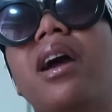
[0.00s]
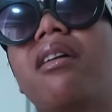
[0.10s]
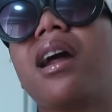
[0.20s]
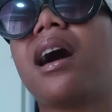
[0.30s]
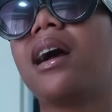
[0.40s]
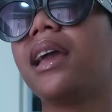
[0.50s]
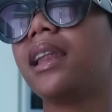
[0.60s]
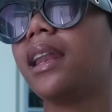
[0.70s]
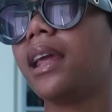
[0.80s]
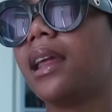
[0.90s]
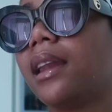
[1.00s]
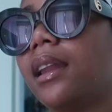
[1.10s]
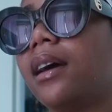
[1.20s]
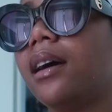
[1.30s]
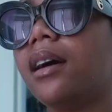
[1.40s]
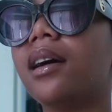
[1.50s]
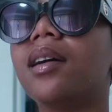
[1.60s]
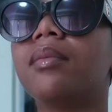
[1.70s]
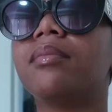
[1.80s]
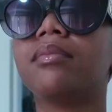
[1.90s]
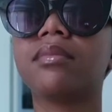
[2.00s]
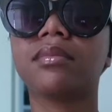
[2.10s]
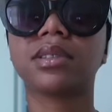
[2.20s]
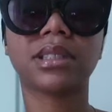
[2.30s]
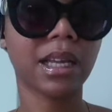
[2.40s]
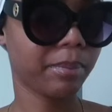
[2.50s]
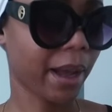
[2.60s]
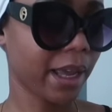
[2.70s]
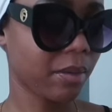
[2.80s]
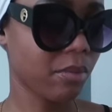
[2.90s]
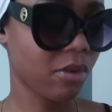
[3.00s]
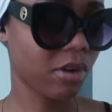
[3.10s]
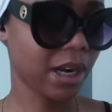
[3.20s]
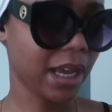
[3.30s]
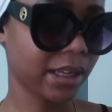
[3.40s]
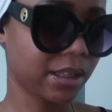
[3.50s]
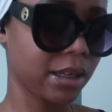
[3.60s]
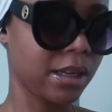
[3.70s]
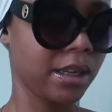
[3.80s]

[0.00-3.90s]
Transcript: era and then start buying more like